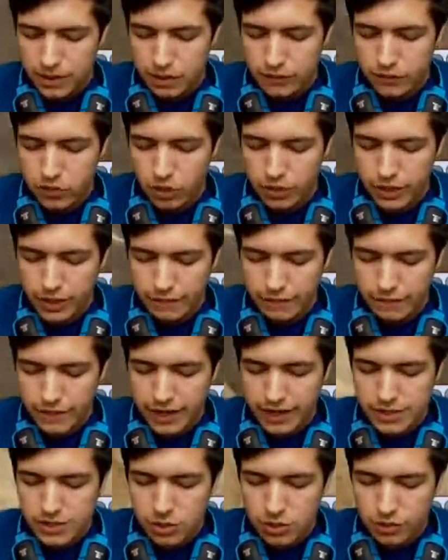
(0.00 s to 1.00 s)
You've got the
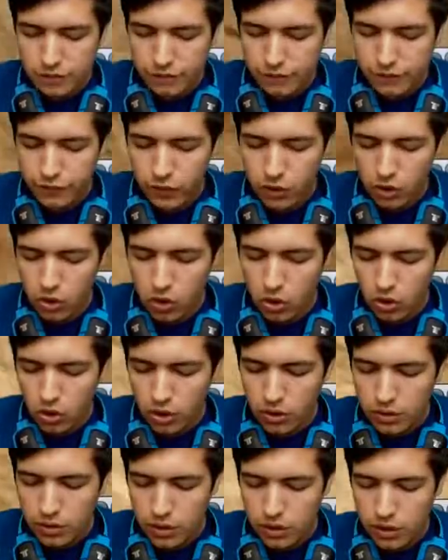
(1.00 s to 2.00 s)
effects on the
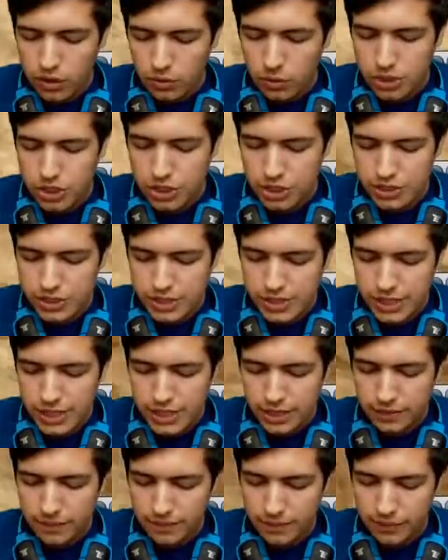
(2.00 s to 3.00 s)
floor, which you can
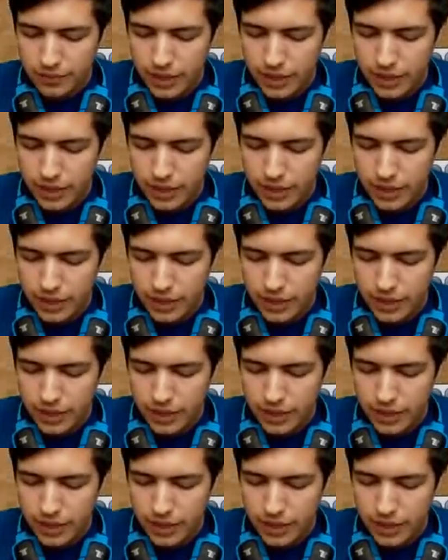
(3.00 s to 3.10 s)
see.